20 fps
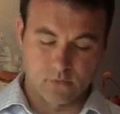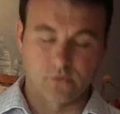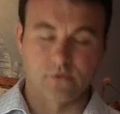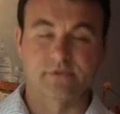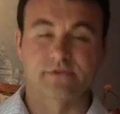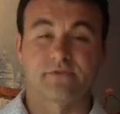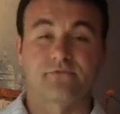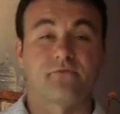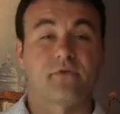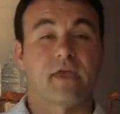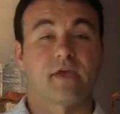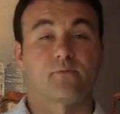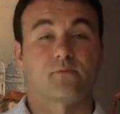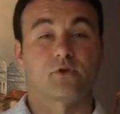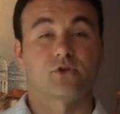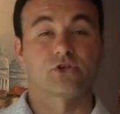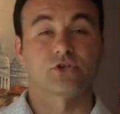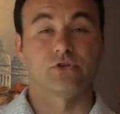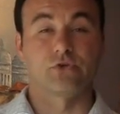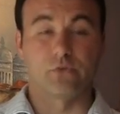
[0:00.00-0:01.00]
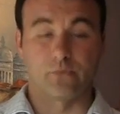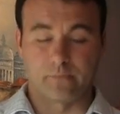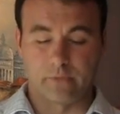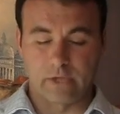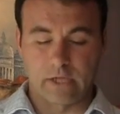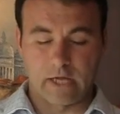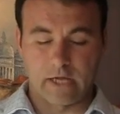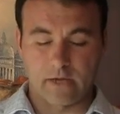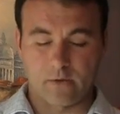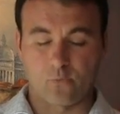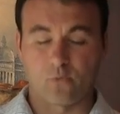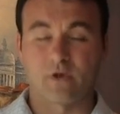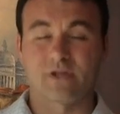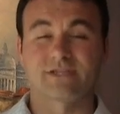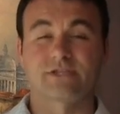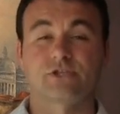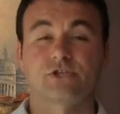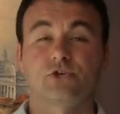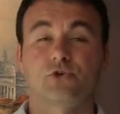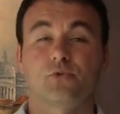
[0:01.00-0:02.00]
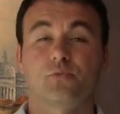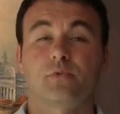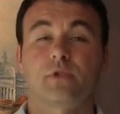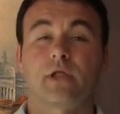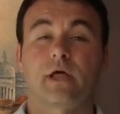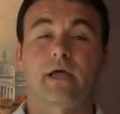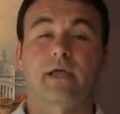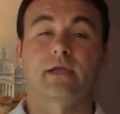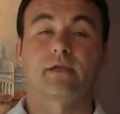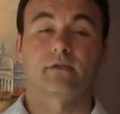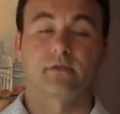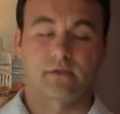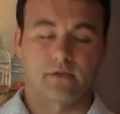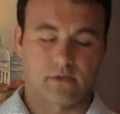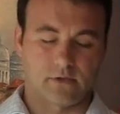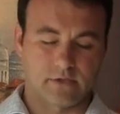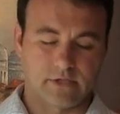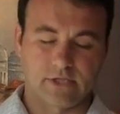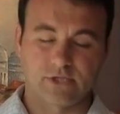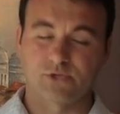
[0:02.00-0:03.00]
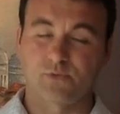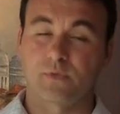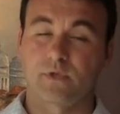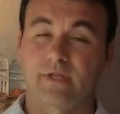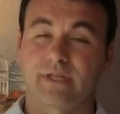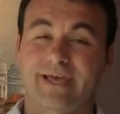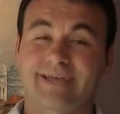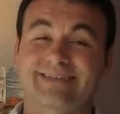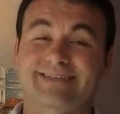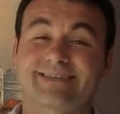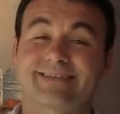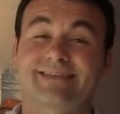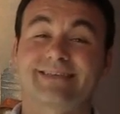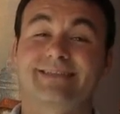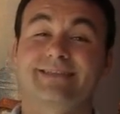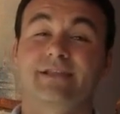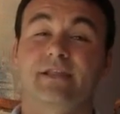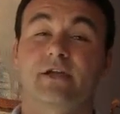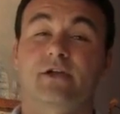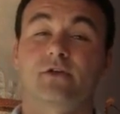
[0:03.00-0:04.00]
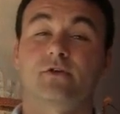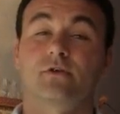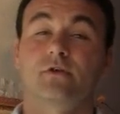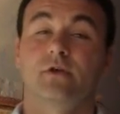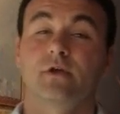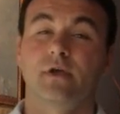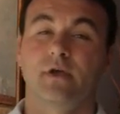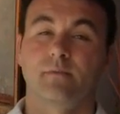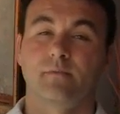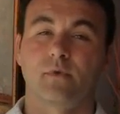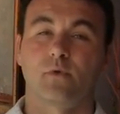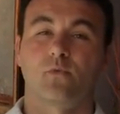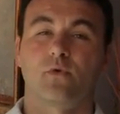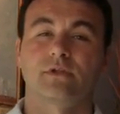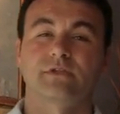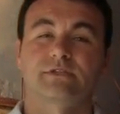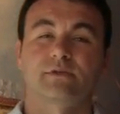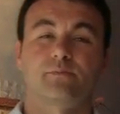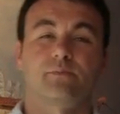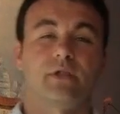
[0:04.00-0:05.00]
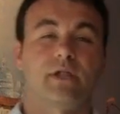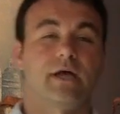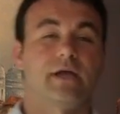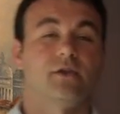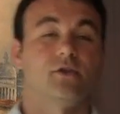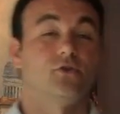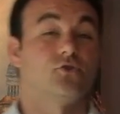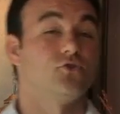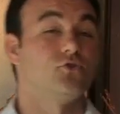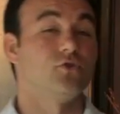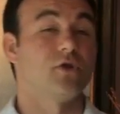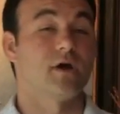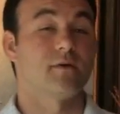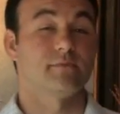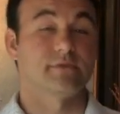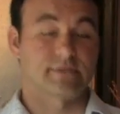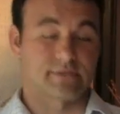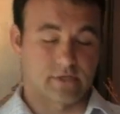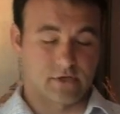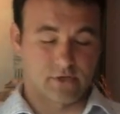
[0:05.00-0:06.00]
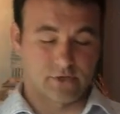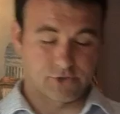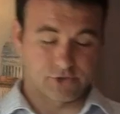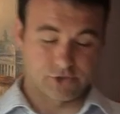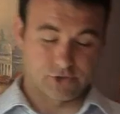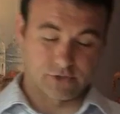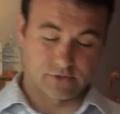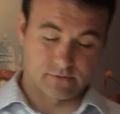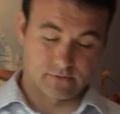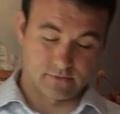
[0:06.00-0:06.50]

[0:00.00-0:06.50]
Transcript: Use a fan brush to apply. Once you apply it, it needs to be a nice thin layer, but once applied, do not massage.